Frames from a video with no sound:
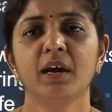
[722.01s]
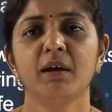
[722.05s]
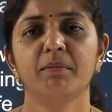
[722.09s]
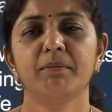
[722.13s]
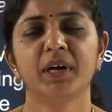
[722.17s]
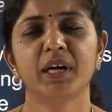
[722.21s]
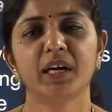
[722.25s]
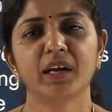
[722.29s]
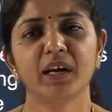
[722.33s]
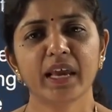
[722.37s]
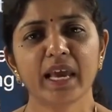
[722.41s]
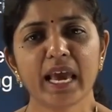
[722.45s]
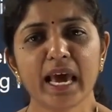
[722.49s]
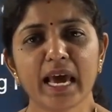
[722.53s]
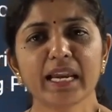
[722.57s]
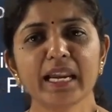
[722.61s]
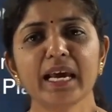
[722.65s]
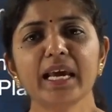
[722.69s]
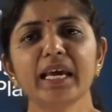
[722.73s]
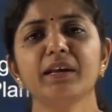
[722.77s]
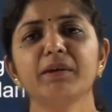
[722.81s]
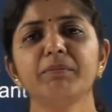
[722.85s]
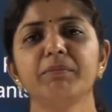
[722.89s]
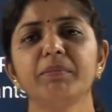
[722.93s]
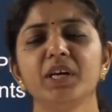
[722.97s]
But again
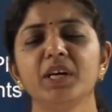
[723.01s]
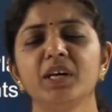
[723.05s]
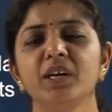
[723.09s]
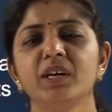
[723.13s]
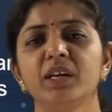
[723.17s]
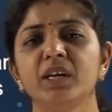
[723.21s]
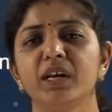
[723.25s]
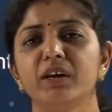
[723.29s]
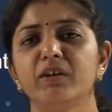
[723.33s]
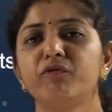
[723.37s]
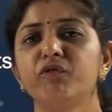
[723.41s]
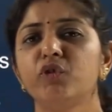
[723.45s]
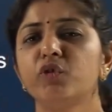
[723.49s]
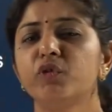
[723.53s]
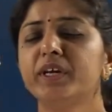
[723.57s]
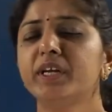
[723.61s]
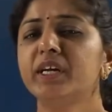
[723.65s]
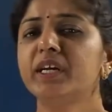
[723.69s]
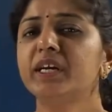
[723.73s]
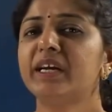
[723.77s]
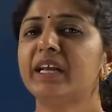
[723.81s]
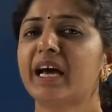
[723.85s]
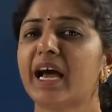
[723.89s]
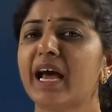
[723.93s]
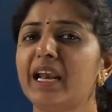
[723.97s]
I repeat, if you are
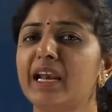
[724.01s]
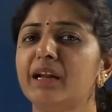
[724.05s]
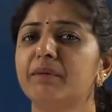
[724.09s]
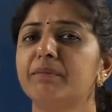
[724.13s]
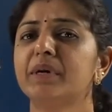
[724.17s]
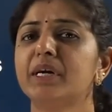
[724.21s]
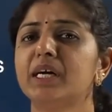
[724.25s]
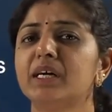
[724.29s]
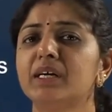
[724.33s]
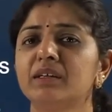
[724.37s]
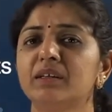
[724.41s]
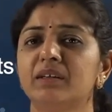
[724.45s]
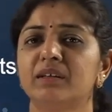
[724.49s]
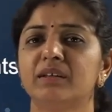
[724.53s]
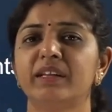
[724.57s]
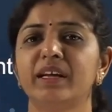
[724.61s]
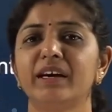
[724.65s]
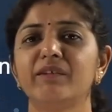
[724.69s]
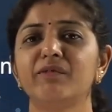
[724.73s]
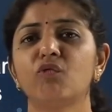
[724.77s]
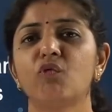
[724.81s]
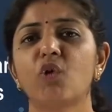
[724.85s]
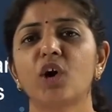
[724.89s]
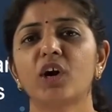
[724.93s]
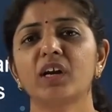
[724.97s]
in dilemma
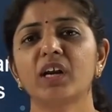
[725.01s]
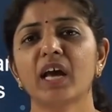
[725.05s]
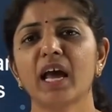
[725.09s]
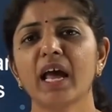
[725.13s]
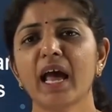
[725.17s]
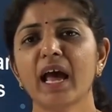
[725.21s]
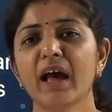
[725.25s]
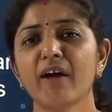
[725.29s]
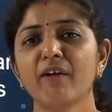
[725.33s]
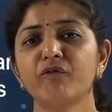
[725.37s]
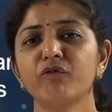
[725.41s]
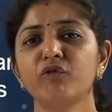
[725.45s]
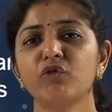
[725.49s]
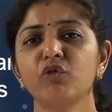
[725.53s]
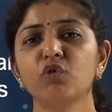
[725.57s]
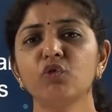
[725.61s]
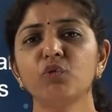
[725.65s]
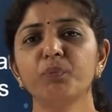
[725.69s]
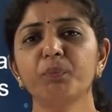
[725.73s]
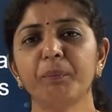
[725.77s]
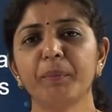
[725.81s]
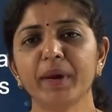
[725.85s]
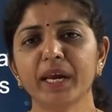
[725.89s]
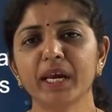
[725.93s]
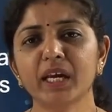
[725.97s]
that what I have
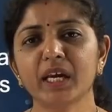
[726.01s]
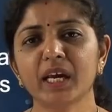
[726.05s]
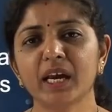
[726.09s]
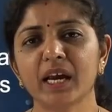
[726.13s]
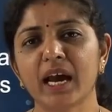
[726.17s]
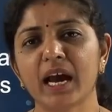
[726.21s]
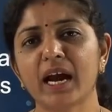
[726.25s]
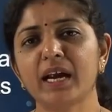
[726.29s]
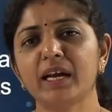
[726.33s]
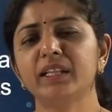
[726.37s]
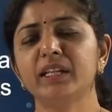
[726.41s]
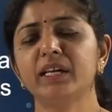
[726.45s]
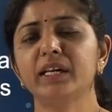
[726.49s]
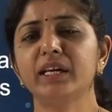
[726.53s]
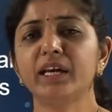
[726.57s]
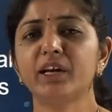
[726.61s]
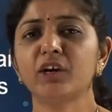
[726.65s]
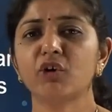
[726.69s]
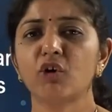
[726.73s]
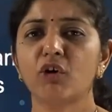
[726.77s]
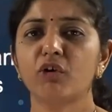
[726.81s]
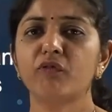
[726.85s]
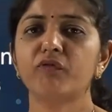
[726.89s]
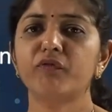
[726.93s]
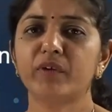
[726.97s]
to pick at the
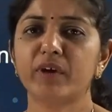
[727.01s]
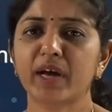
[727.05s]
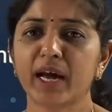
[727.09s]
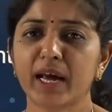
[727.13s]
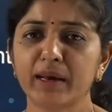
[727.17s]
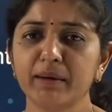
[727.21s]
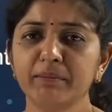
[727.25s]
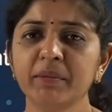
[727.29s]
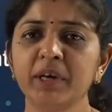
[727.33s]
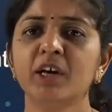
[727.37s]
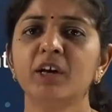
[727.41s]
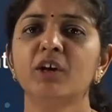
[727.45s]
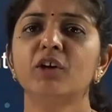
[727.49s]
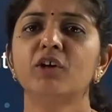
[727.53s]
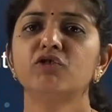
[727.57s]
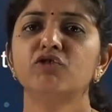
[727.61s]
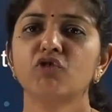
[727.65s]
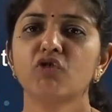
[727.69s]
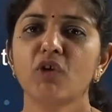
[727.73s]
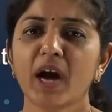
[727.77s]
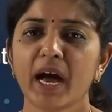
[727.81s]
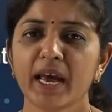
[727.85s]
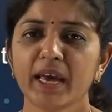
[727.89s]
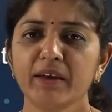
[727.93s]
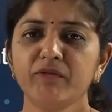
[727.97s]
nick of time,
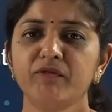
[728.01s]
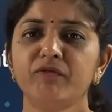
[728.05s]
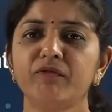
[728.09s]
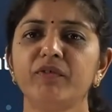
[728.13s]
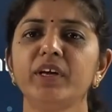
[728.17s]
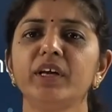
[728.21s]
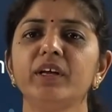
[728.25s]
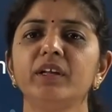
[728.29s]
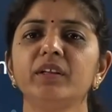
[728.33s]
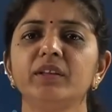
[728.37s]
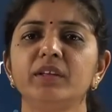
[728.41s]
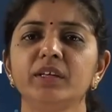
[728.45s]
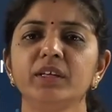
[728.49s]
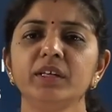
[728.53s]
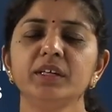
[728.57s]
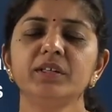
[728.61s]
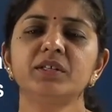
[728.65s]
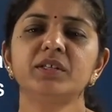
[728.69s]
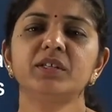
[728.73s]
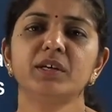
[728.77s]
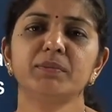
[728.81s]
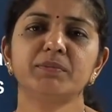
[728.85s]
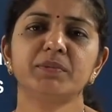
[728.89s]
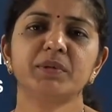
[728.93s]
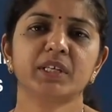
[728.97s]
so I feel
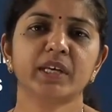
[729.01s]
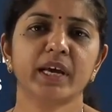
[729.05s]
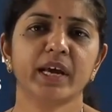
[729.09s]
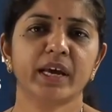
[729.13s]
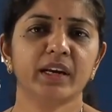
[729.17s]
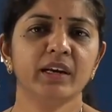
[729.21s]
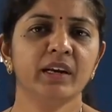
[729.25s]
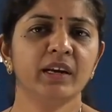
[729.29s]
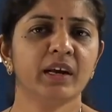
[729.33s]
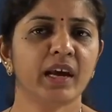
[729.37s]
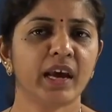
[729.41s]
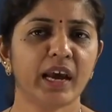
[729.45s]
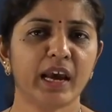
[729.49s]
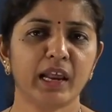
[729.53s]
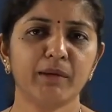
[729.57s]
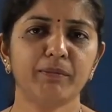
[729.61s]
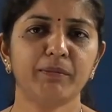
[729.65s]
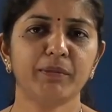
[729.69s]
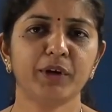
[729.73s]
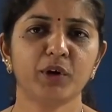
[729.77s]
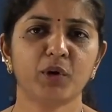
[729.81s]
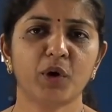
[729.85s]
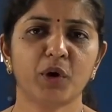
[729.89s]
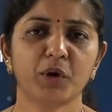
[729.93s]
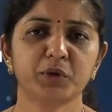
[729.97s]
these tips can help
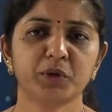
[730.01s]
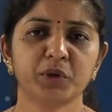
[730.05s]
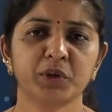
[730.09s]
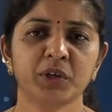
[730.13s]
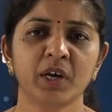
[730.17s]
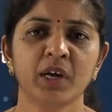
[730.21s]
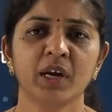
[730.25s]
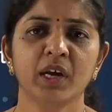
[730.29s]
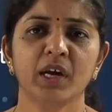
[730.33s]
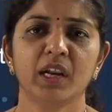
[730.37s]
you out.